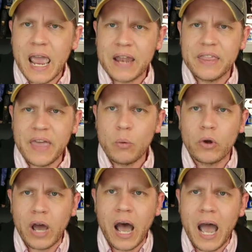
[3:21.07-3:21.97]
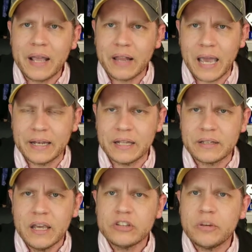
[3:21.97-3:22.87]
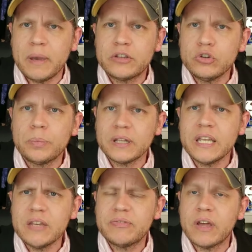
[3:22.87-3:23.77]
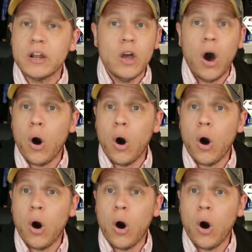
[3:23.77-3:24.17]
and they want to highlight it to make you believe that,